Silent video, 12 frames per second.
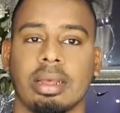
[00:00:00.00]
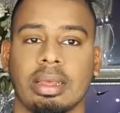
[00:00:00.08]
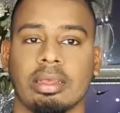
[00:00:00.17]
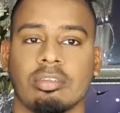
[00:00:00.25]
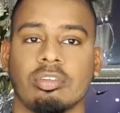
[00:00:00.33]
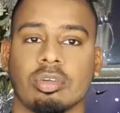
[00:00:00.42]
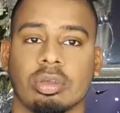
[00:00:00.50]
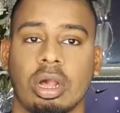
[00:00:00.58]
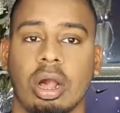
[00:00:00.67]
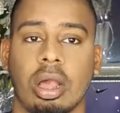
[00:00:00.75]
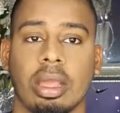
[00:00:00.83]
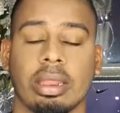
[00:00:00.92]
My under
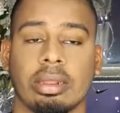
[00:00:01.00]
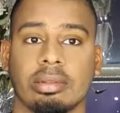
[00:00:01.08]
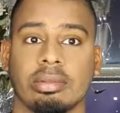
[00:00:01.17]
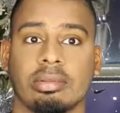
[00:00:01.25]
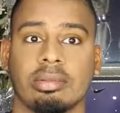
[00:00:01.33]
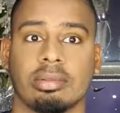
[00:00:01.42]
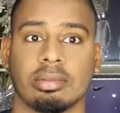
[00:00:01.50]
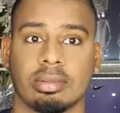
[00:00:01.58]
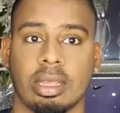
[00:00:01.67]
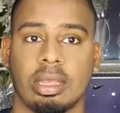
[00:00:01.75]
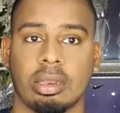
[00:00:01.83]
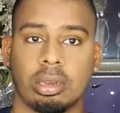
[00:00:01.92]
eyes are
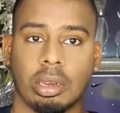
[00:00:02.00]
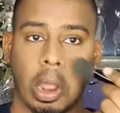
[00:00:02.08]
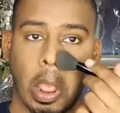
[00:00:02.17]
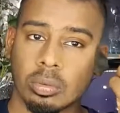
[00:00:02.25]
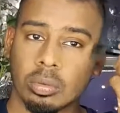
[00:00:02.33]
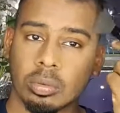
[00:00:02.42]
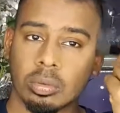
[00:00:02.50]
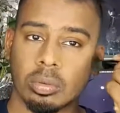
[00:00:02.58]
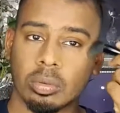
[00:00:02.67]
insane.